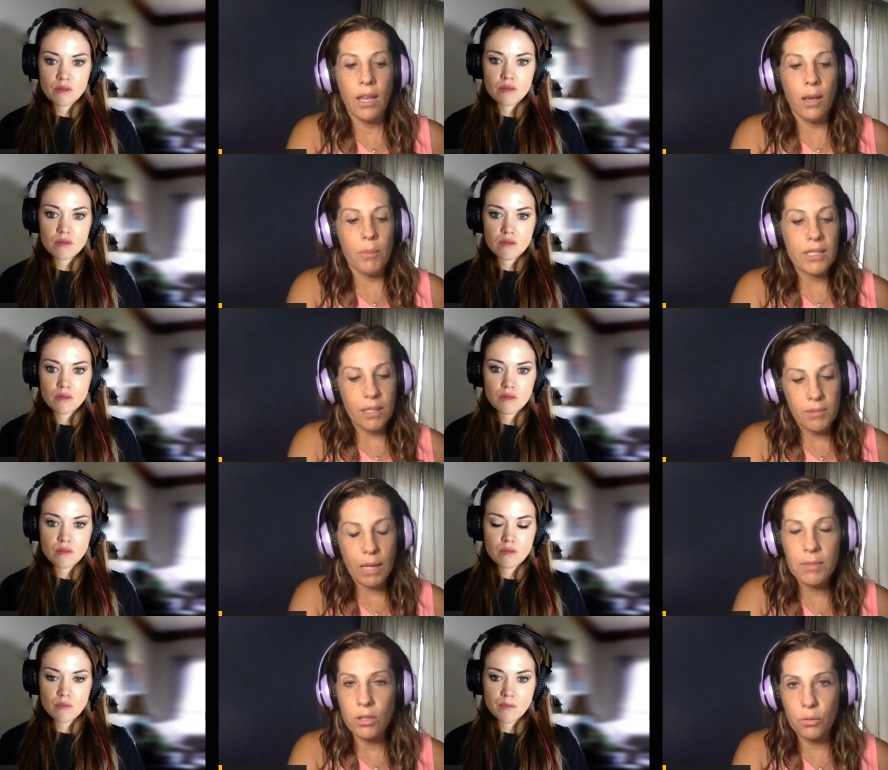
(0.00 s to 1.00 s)
Speaker 1: But
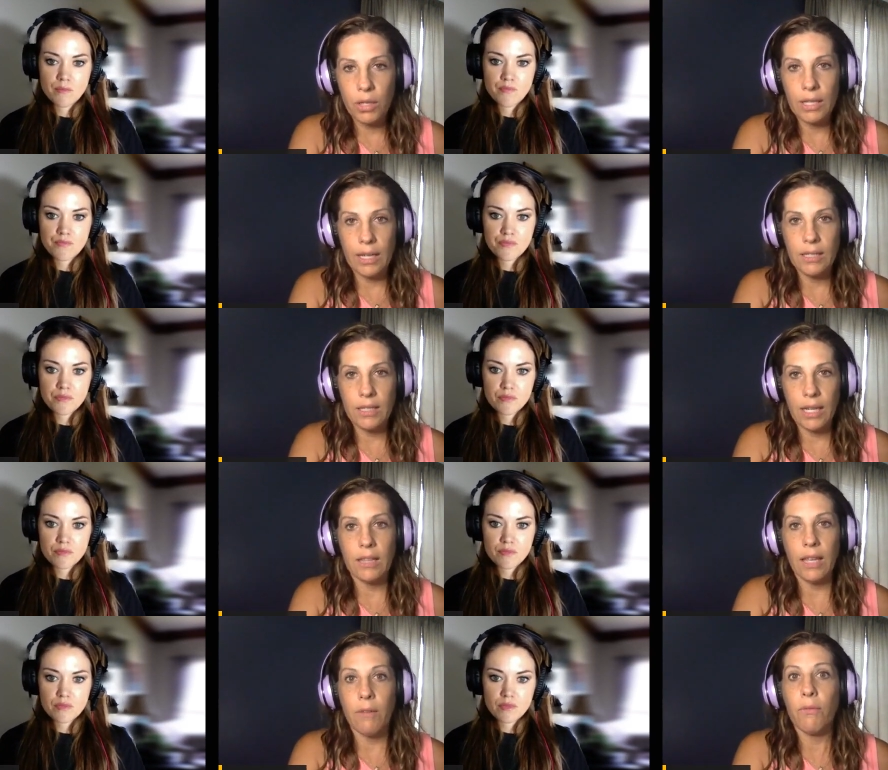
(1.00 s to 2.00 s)
sometimes it's really nice to
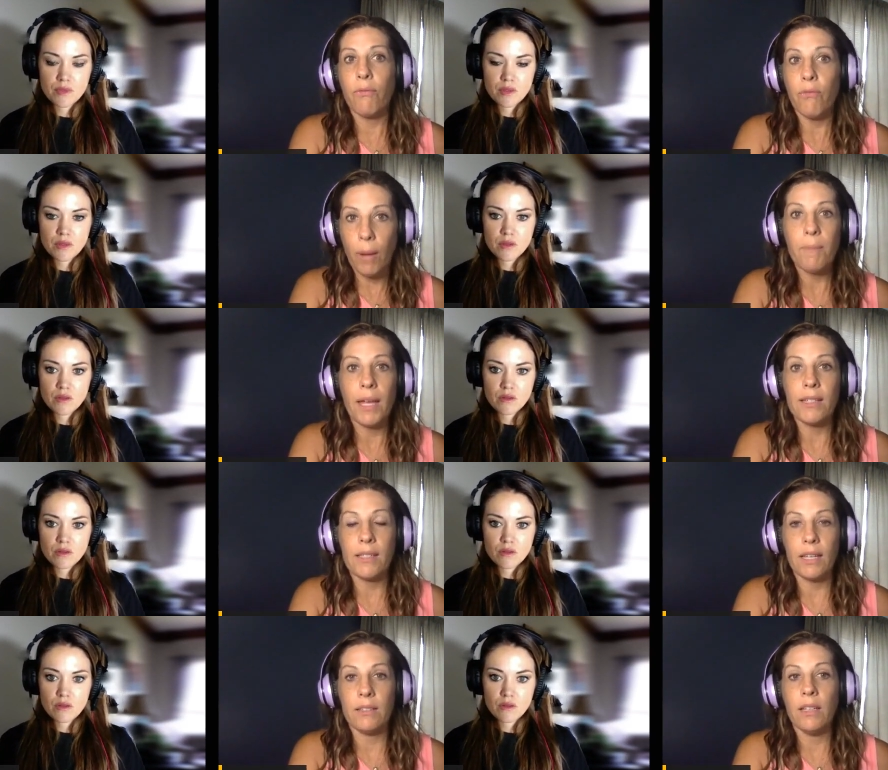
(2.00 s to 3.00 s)
get that from
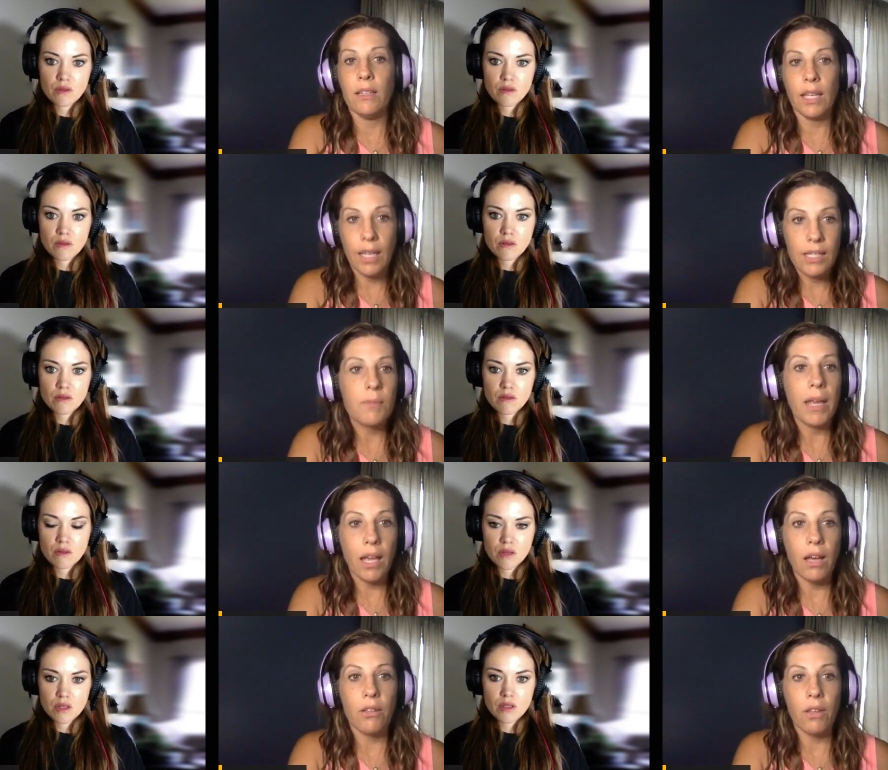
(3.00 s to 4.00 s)
medicine? Like, is my
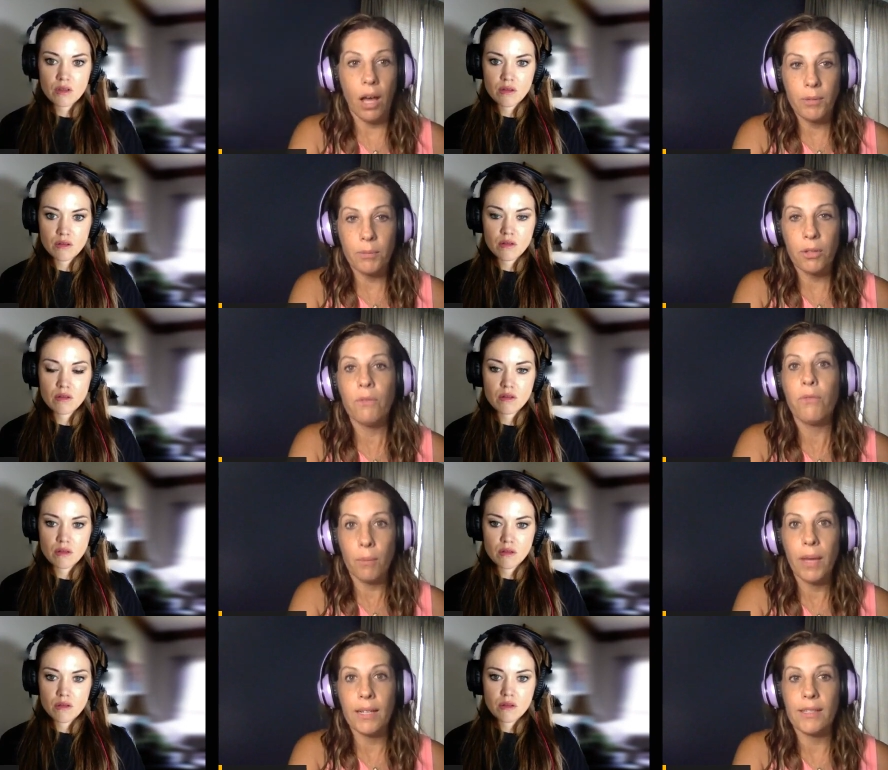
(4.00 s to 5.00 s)
health optimal
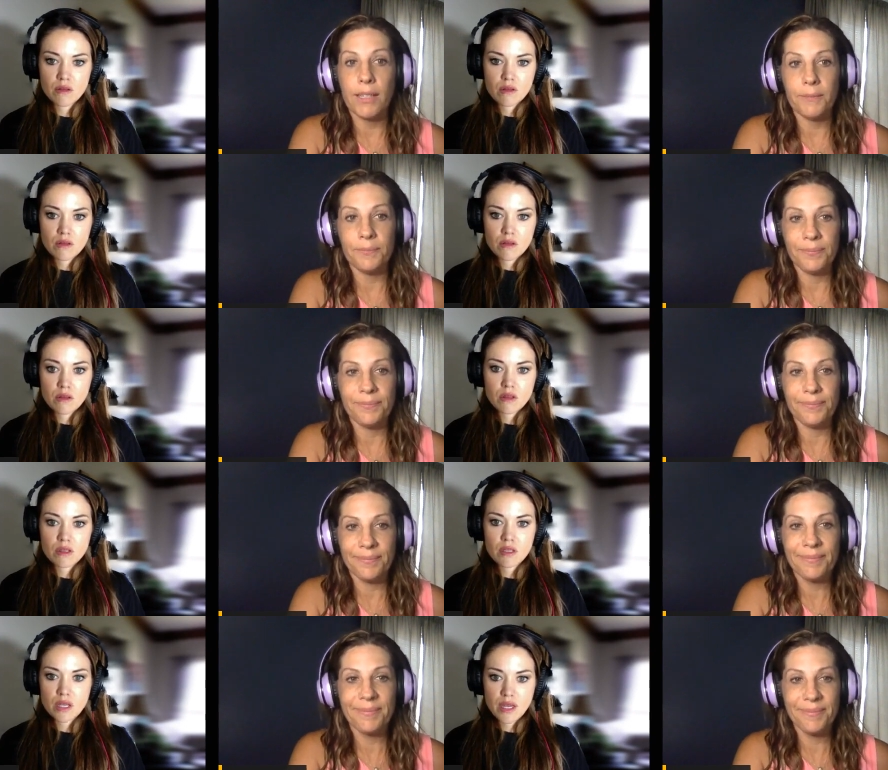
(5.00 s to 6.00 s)
from medicine?
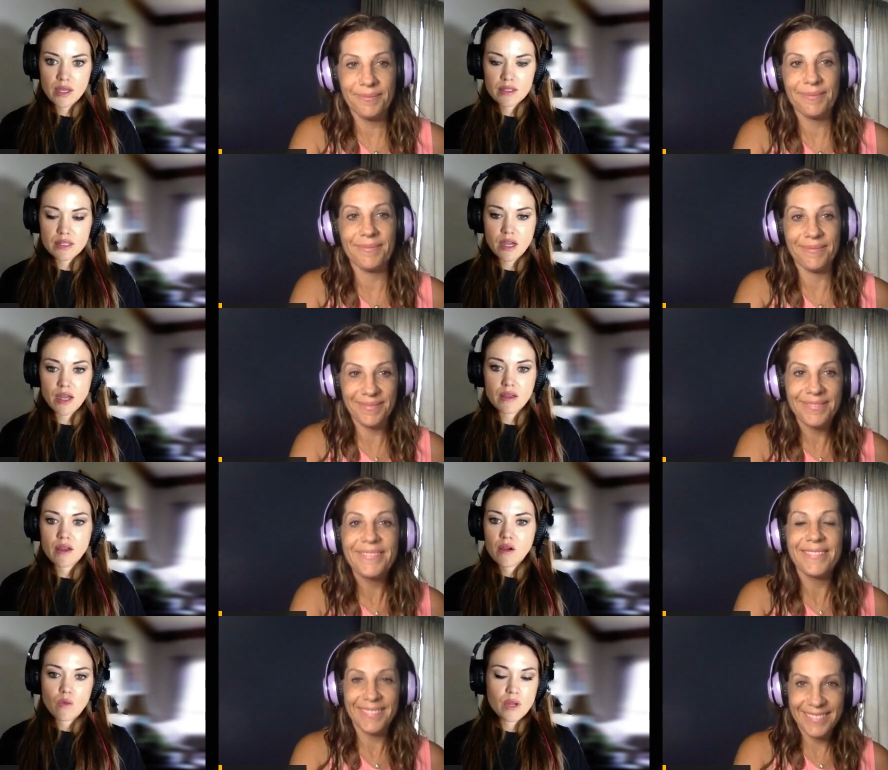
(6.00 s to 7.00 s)
Speaker 2: Yes. I,
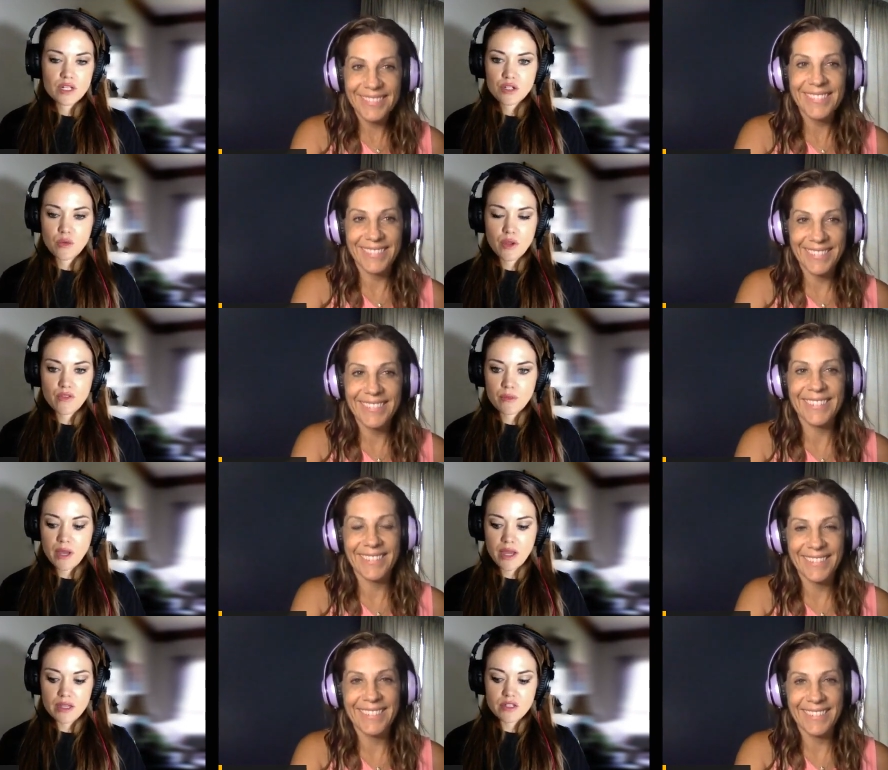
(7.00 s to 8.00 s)
what I took away from
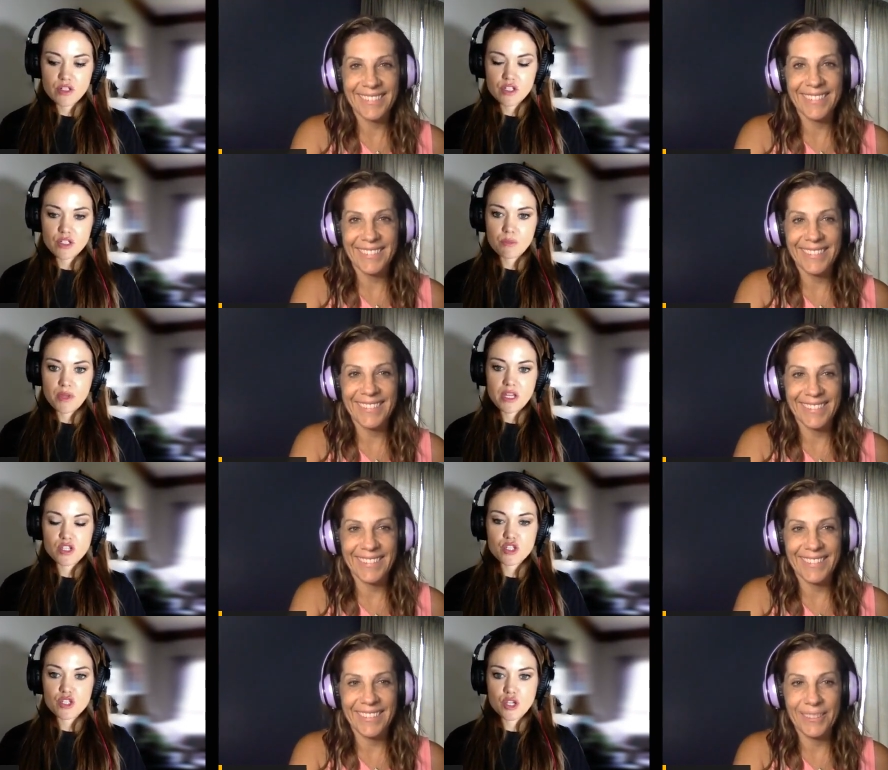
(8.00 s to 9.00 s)
that is just being
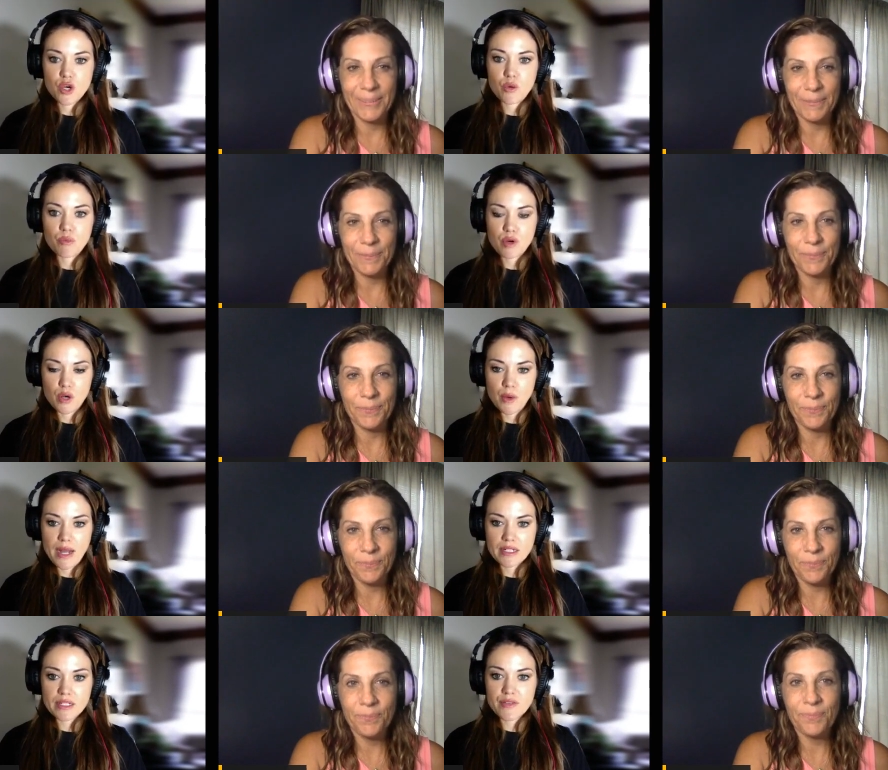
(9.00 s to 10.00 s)
so
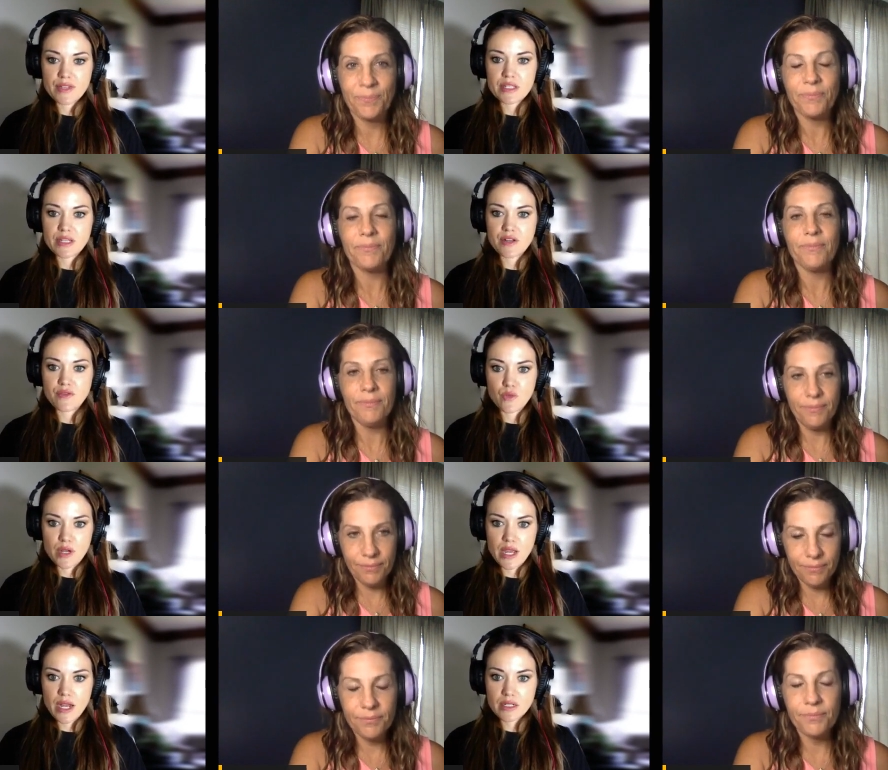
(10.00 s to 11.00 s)
proactive instead of
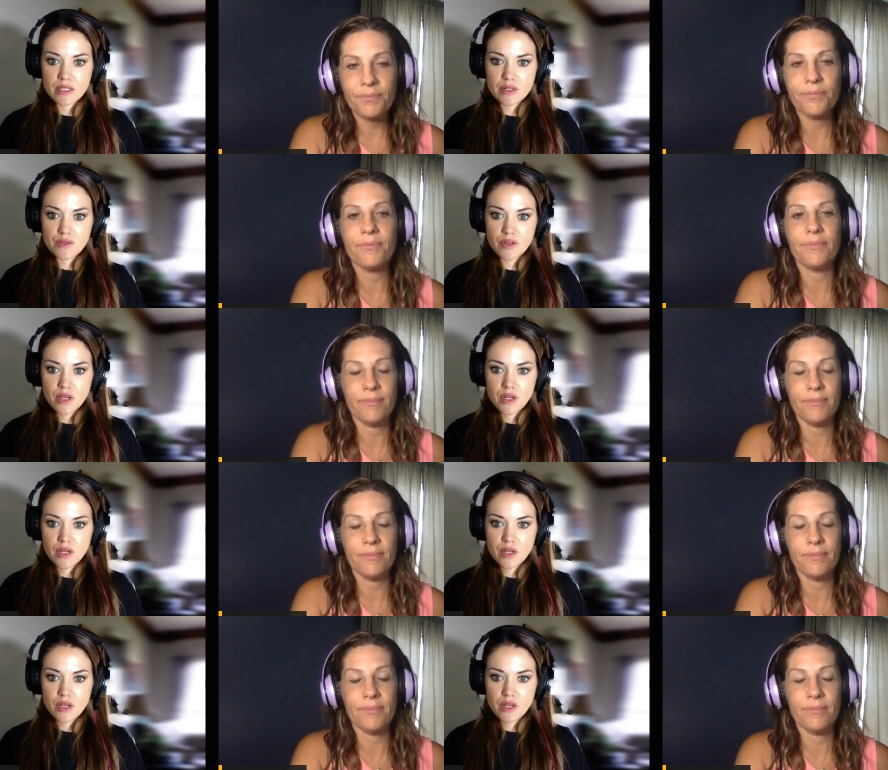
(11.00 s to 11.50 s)
reactive.